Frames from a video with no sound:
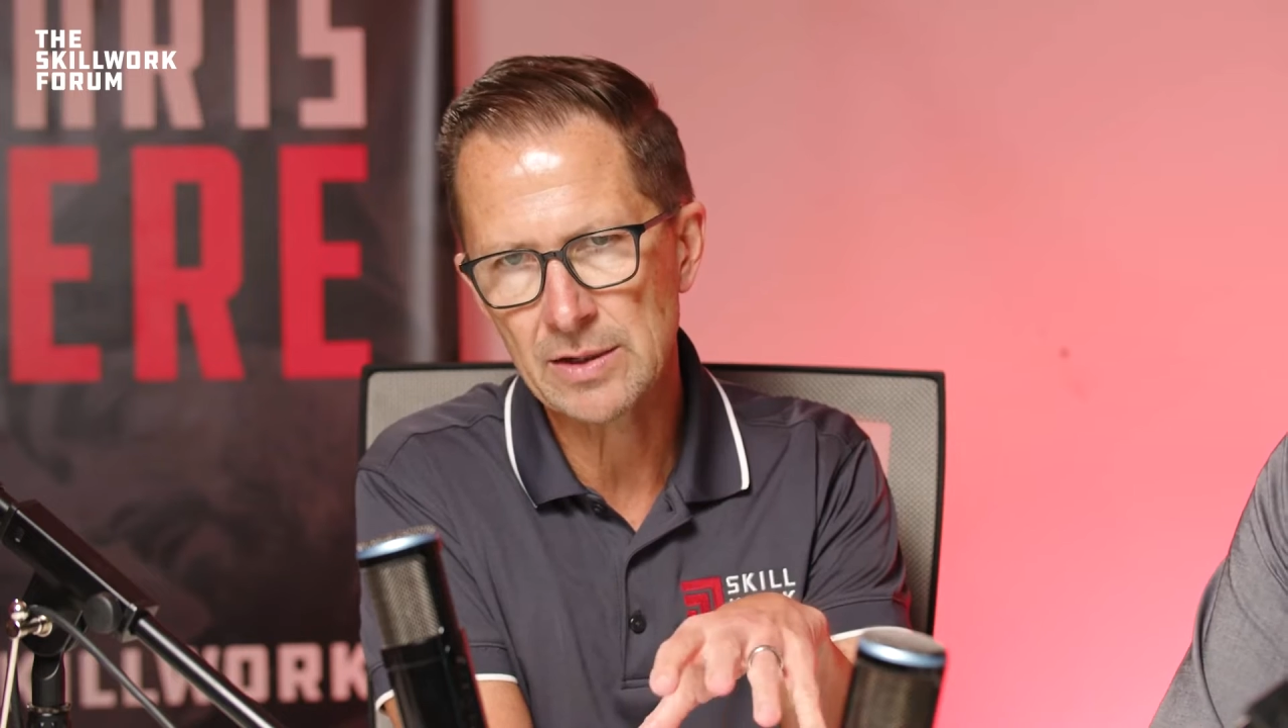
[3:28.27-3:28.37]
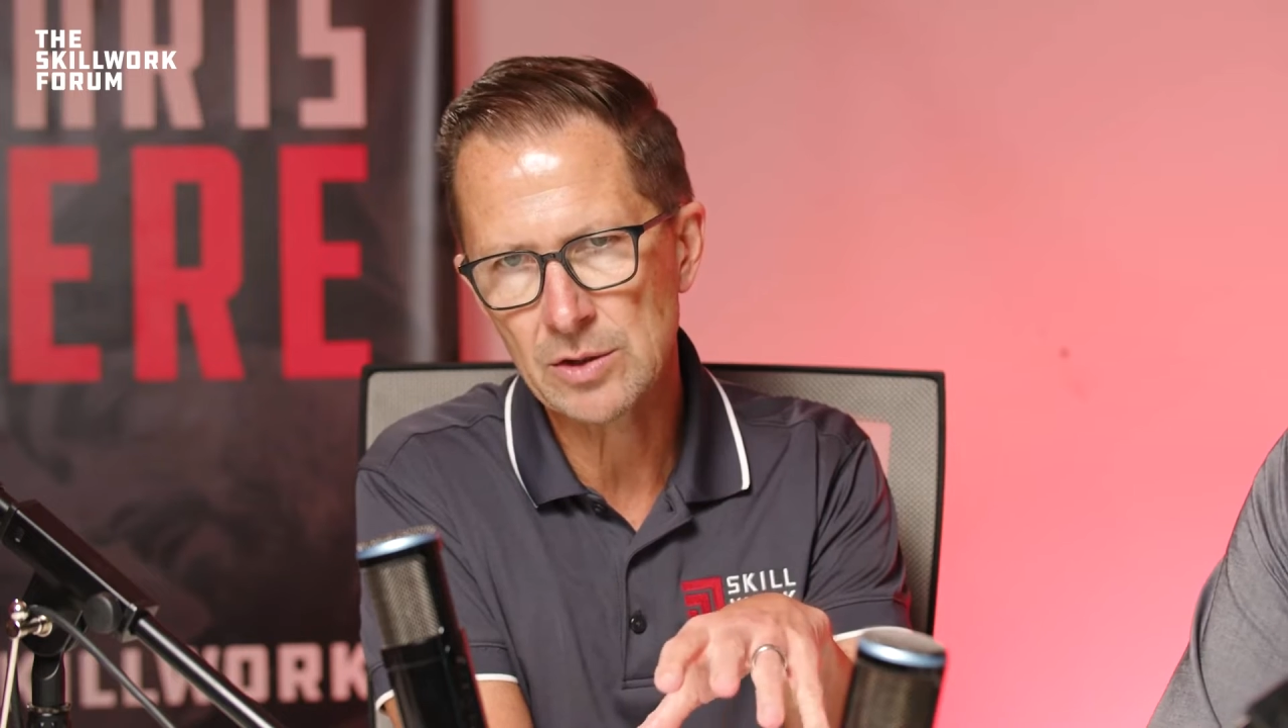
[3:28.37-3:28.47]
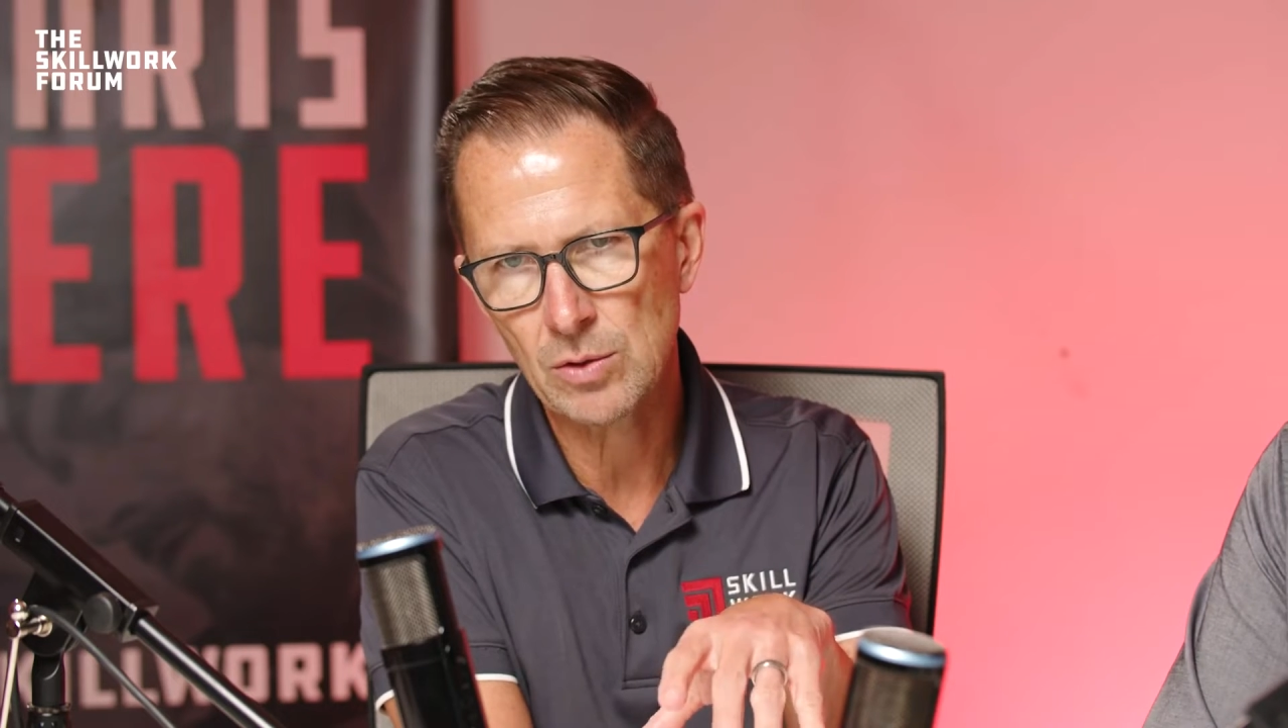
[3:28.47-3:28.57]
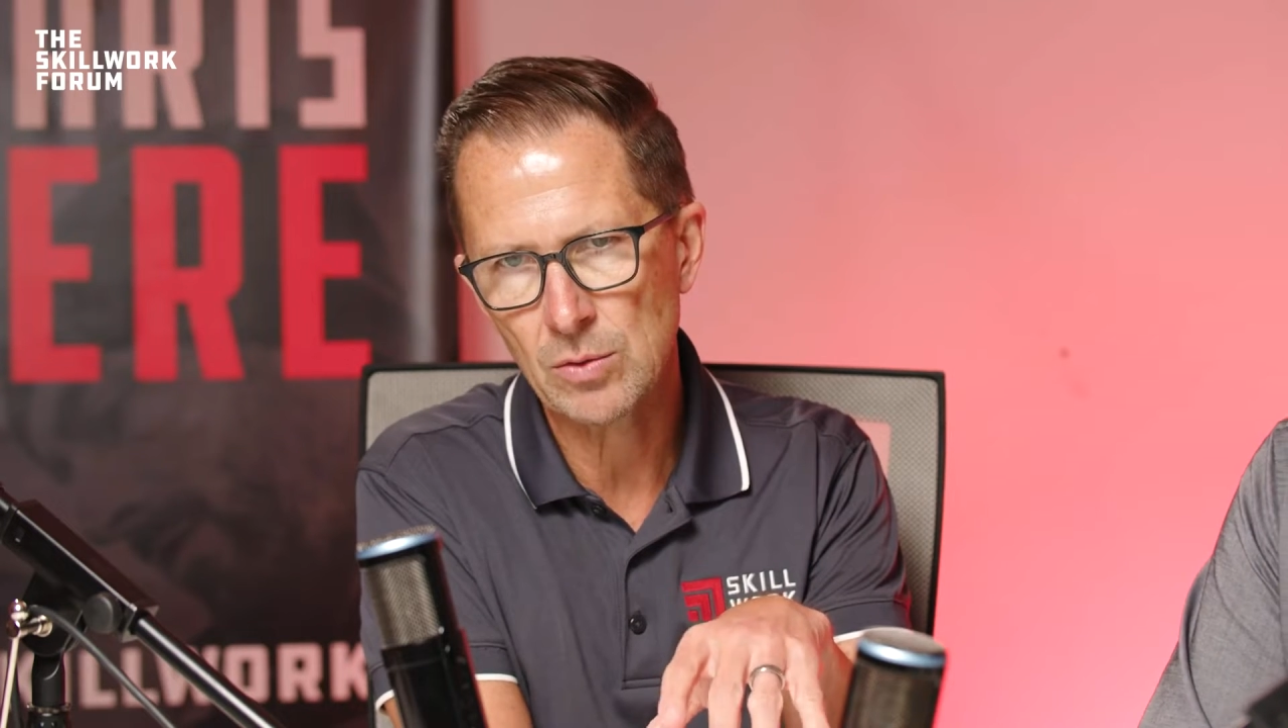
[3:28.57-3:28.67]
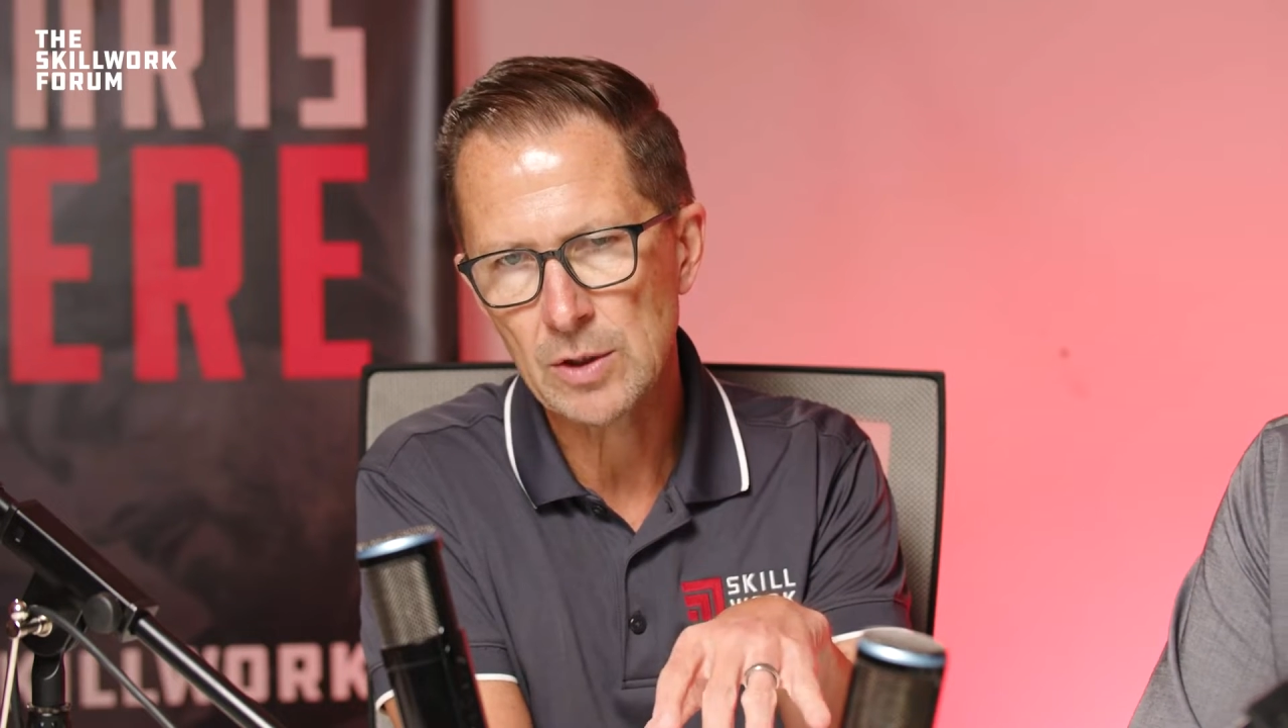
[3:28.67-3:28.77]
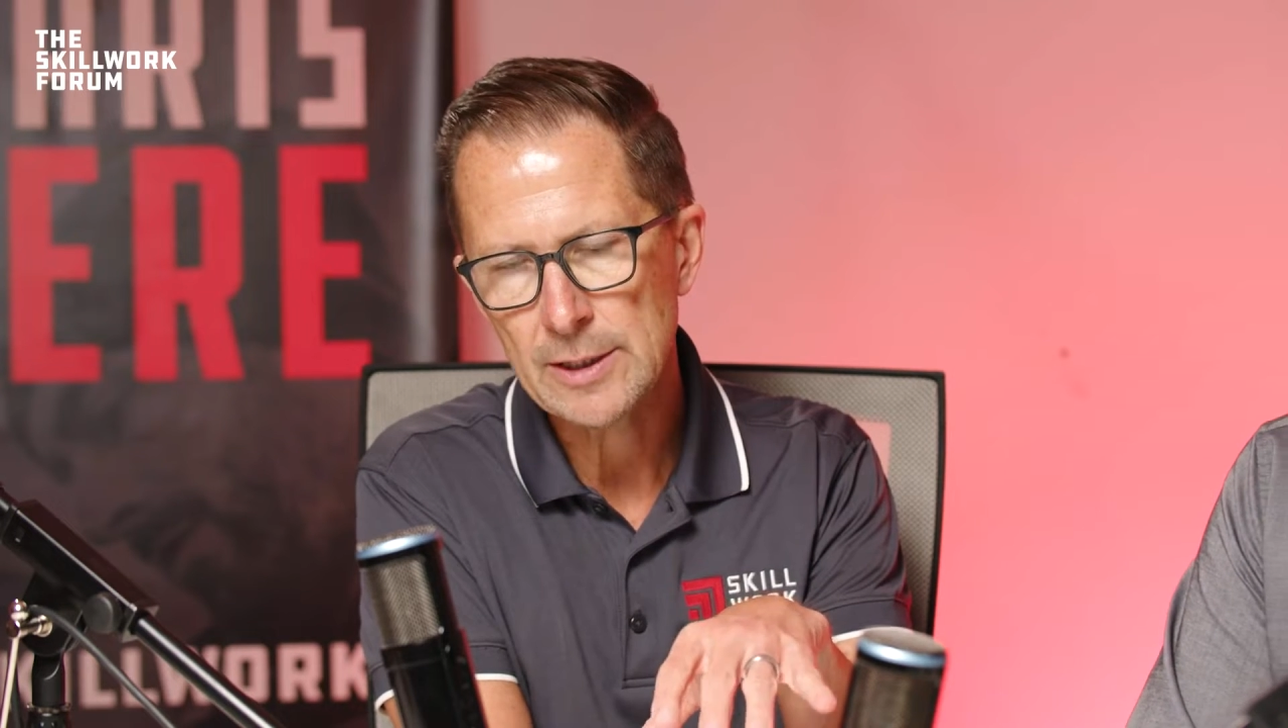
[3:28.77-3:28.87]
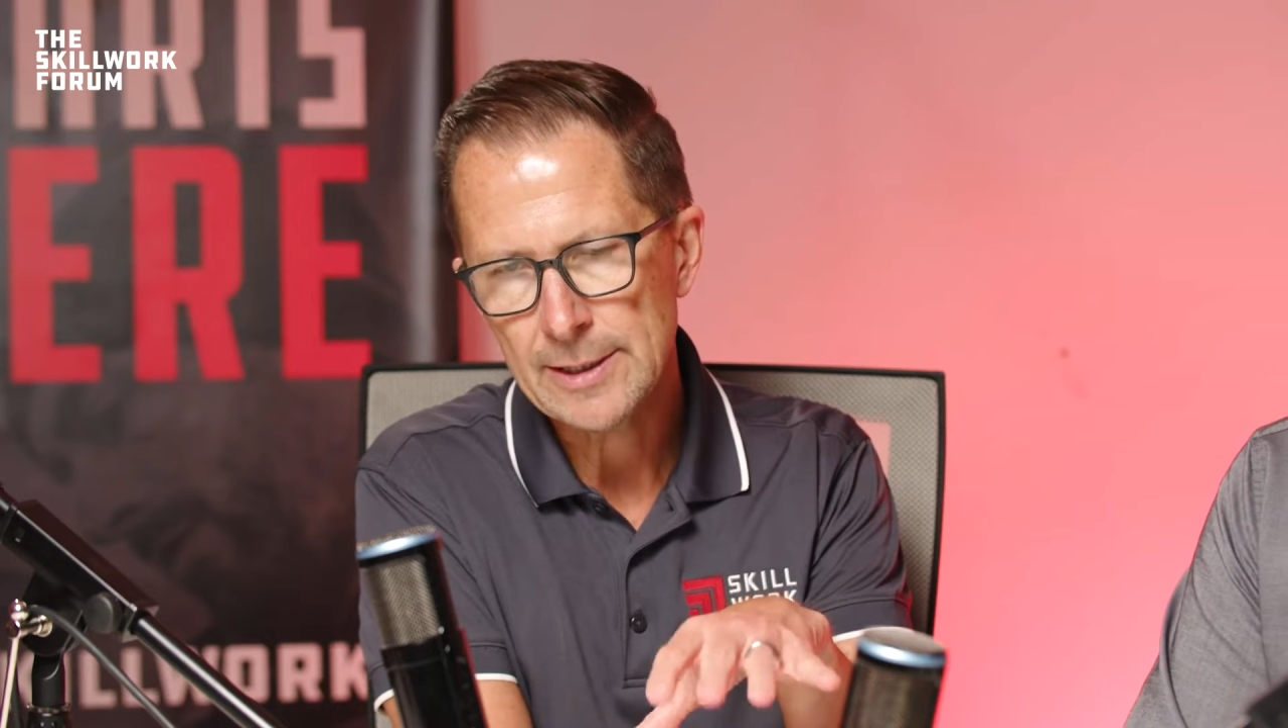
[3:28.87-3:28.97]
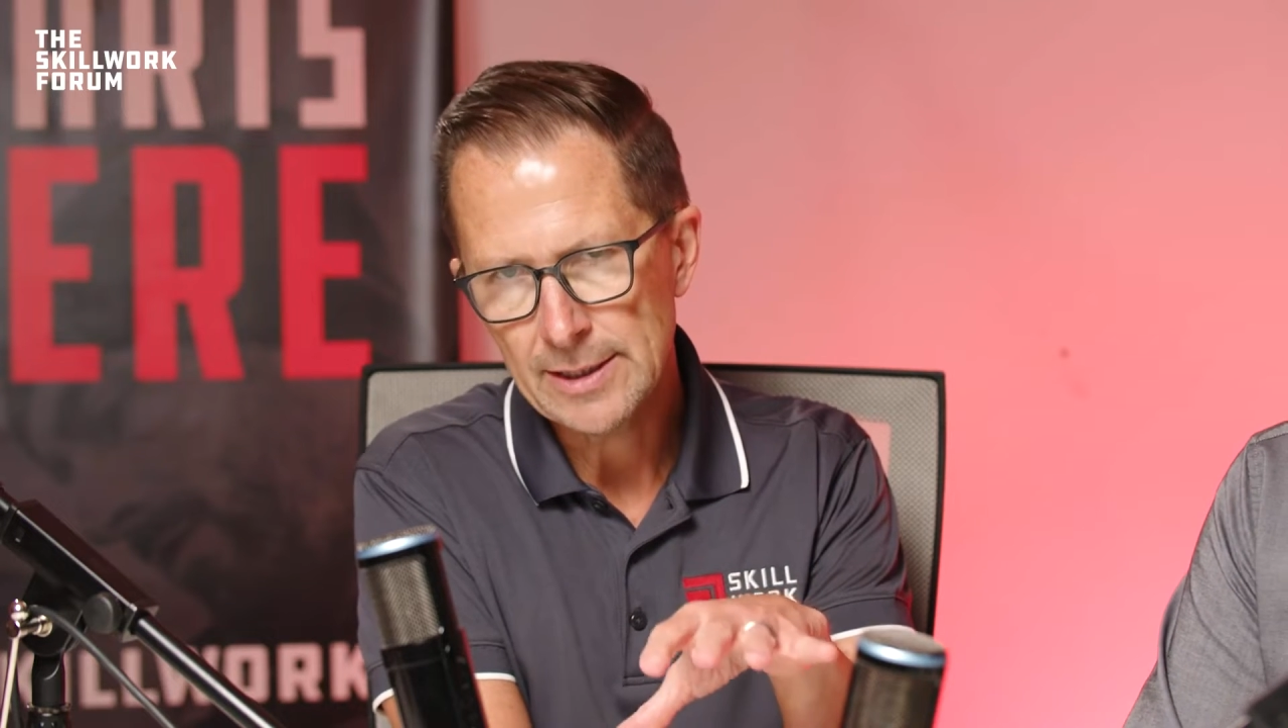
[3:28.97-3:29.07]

into